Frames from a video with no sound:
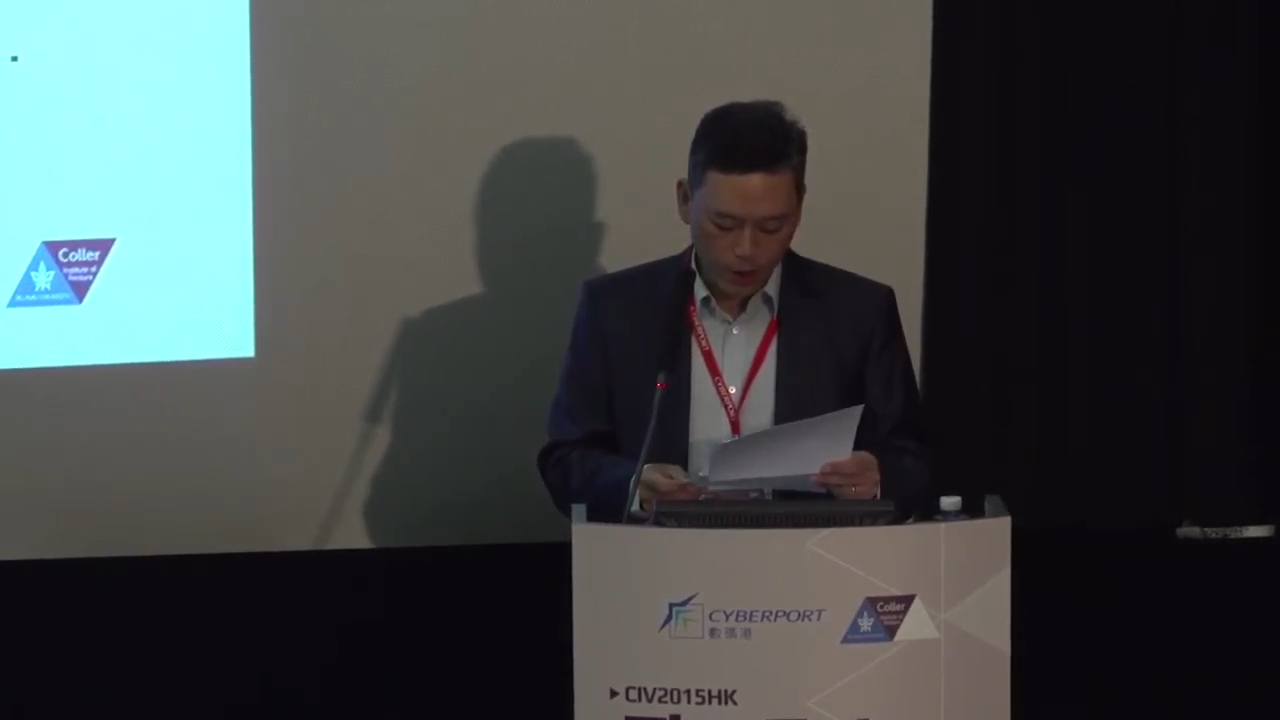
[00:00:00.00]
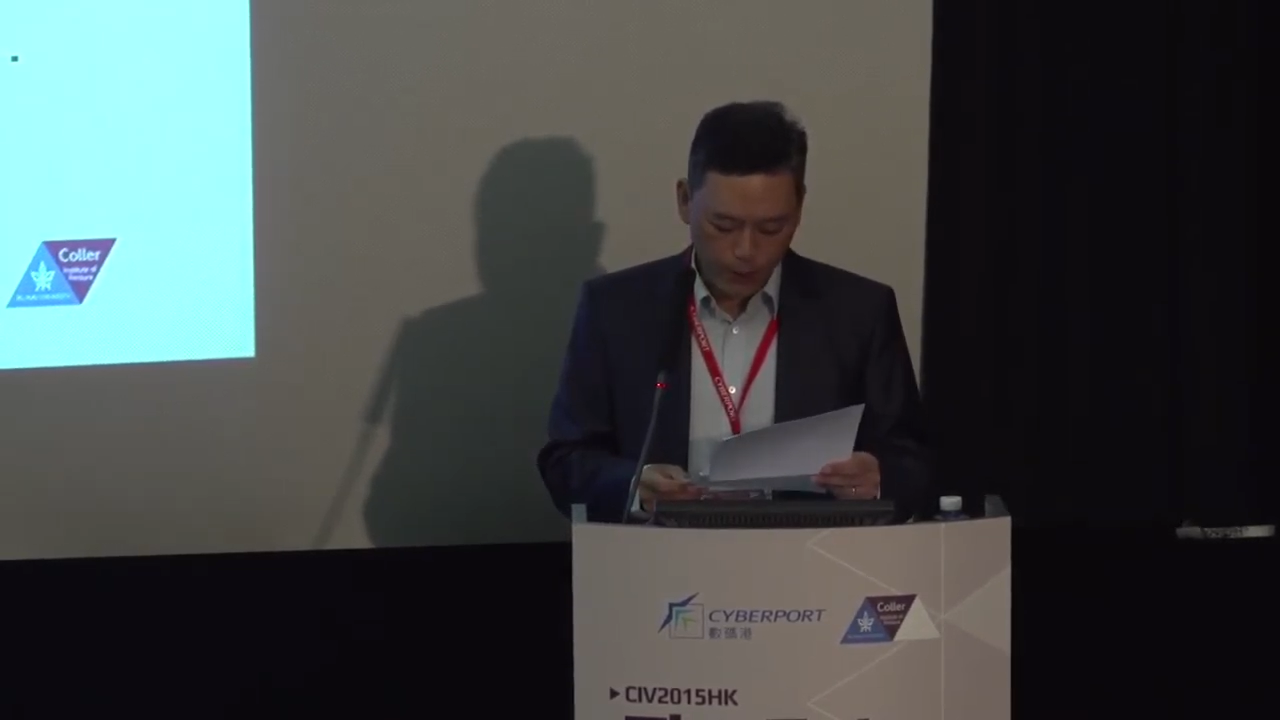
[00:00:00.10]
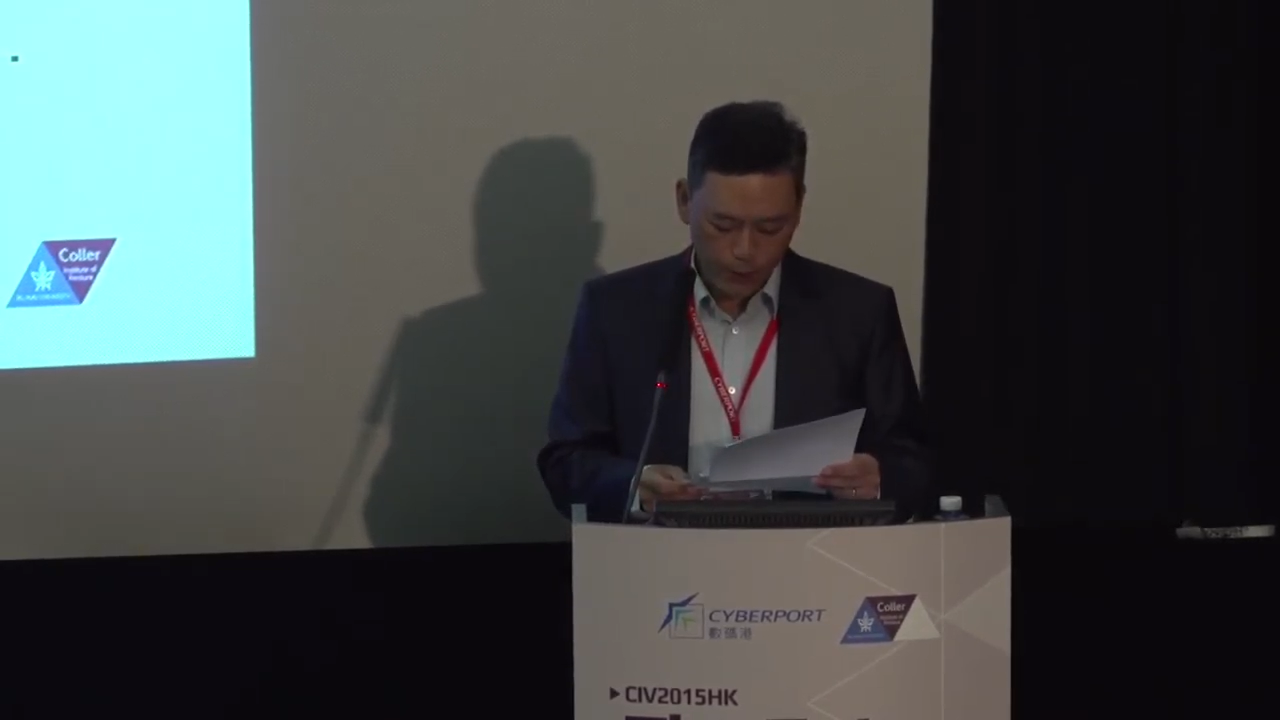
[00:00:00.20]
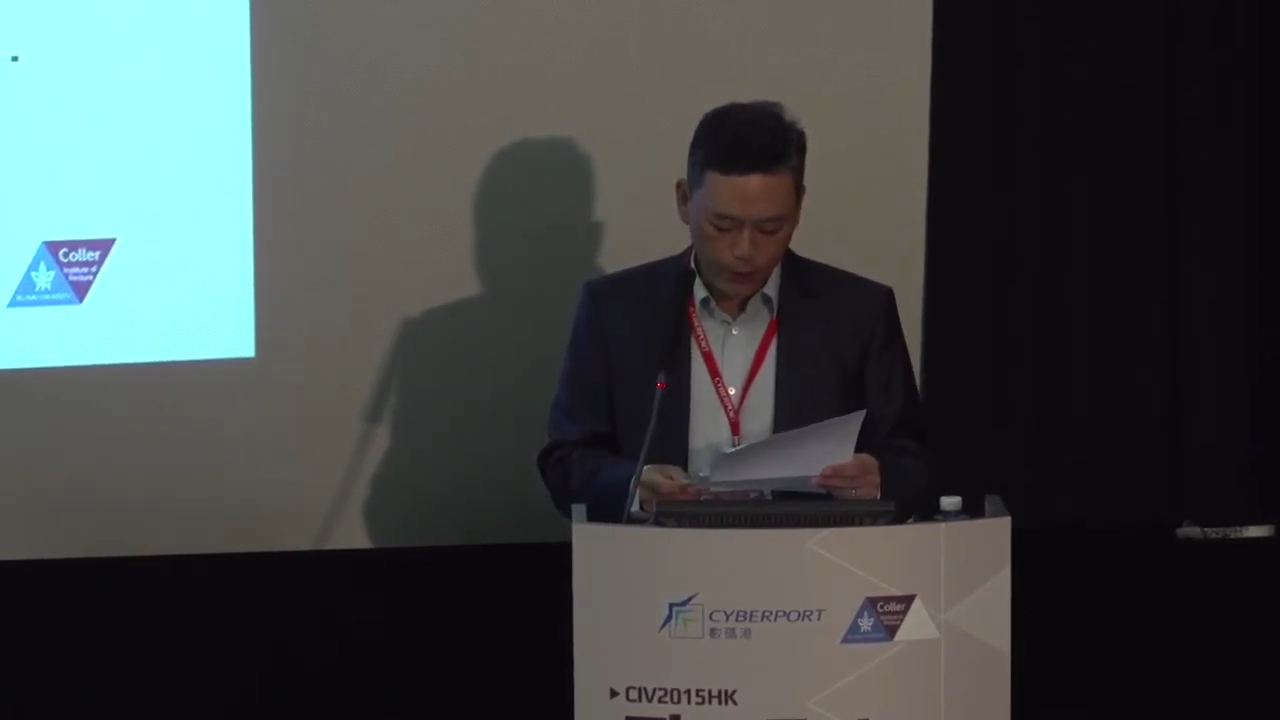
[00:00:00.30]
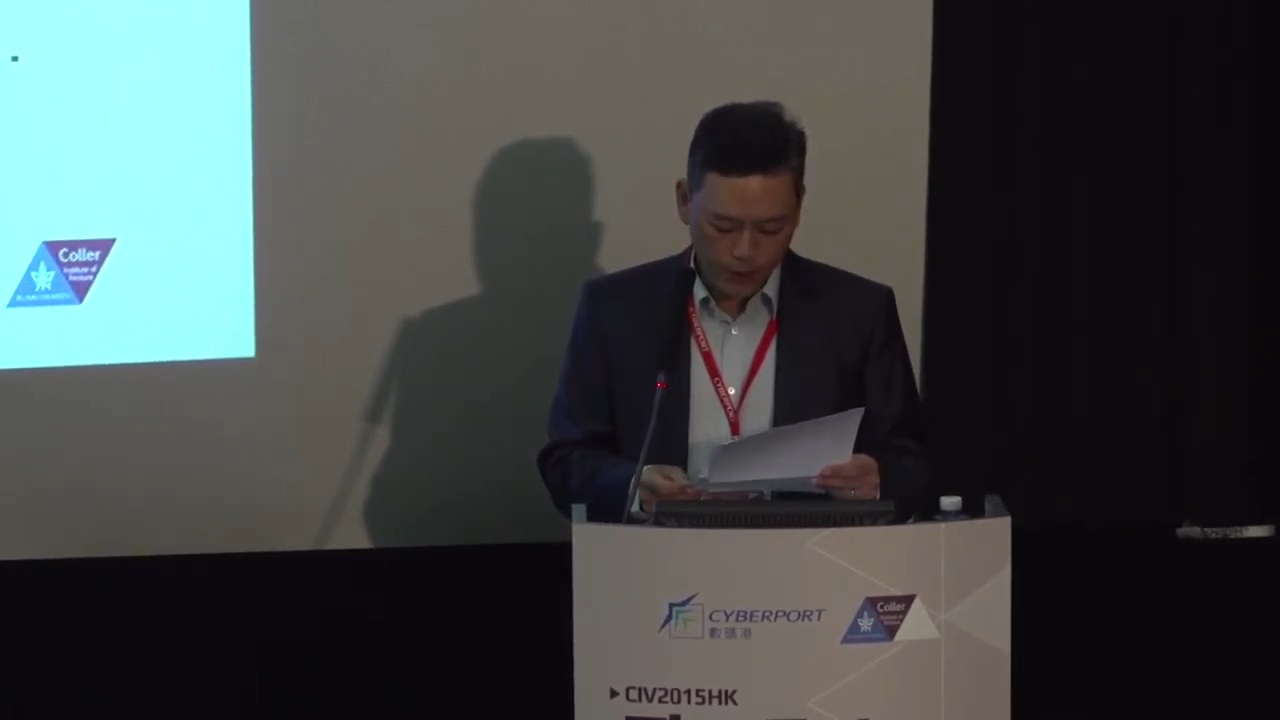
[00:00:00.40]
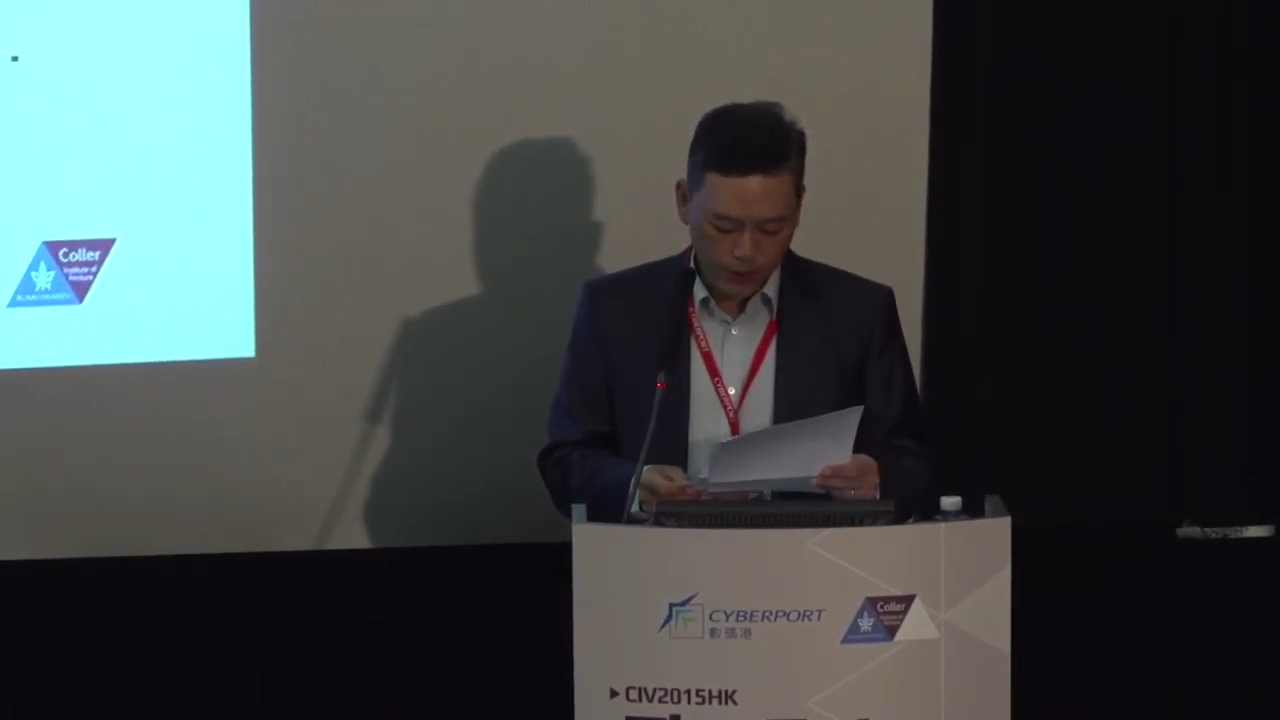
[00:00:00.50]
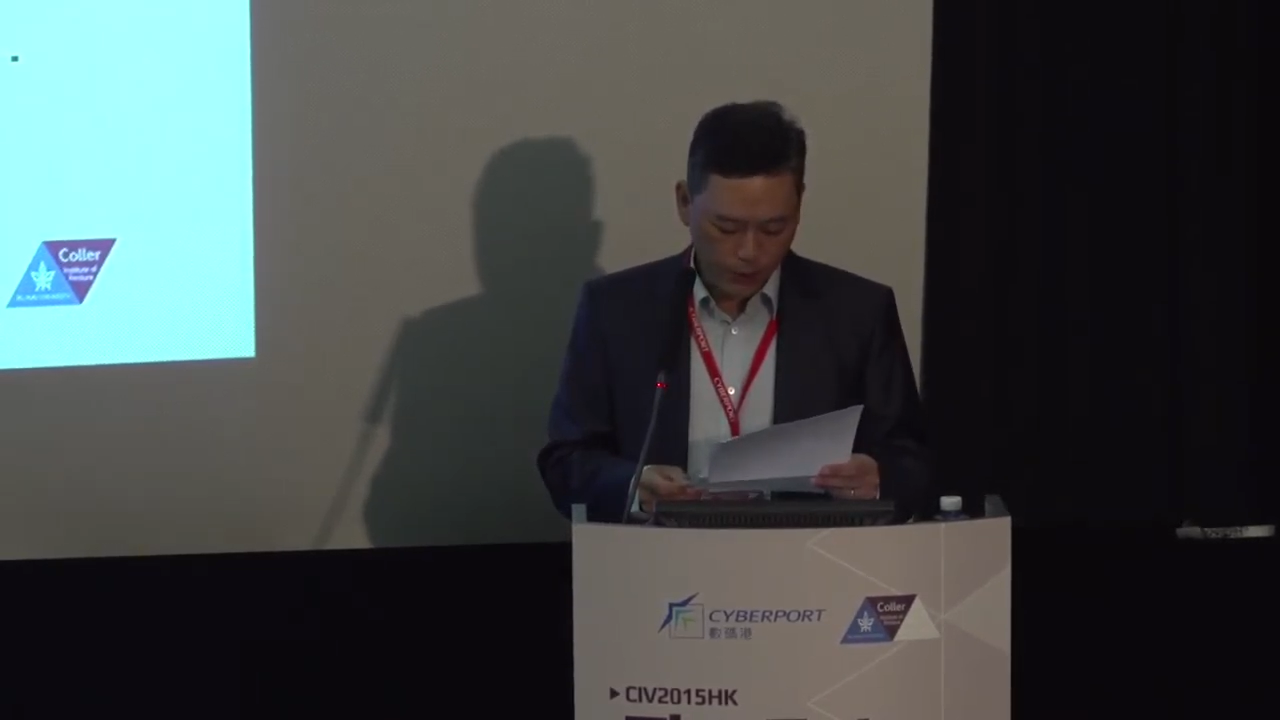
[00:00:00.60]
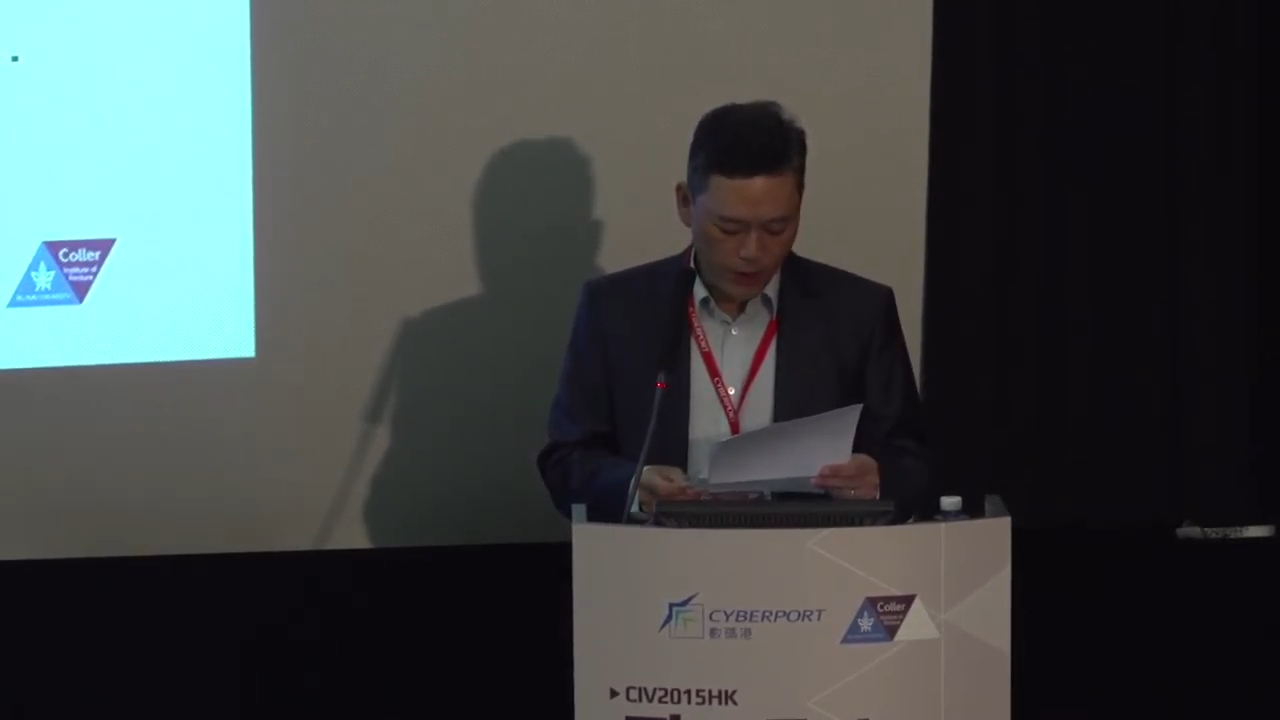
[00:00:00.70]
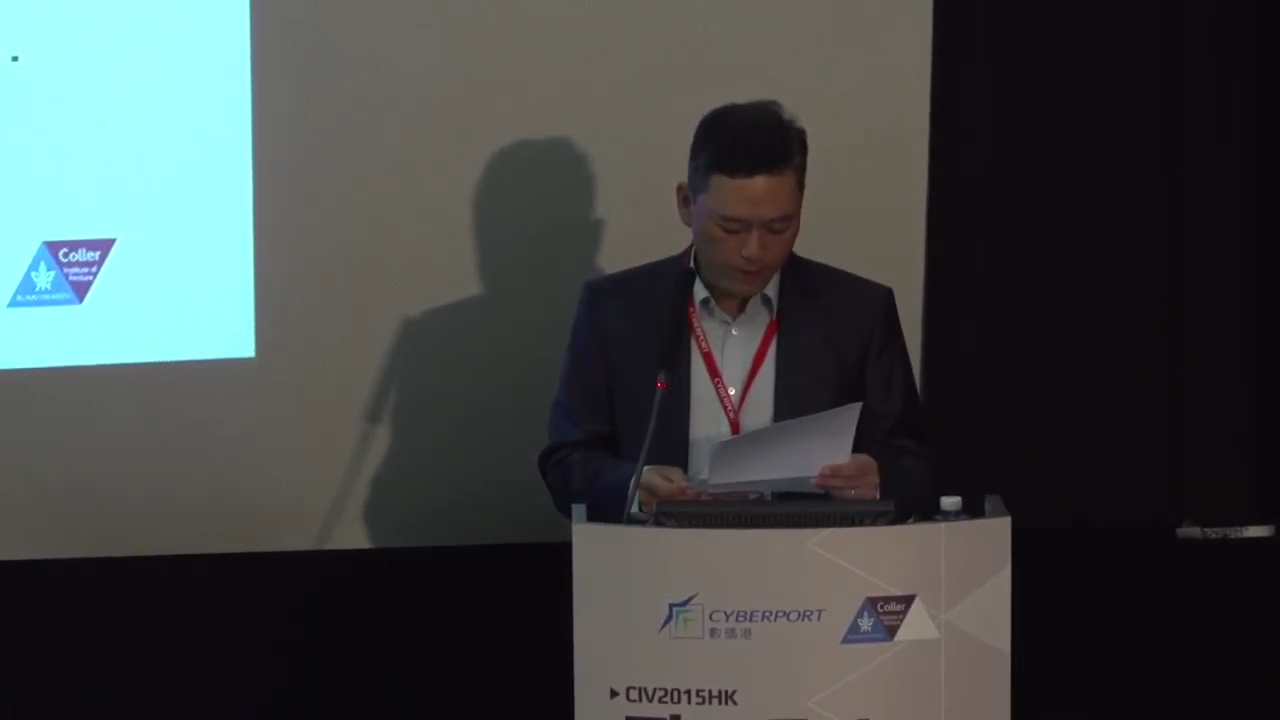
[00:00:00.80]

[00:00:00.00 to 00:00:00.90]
opportunity we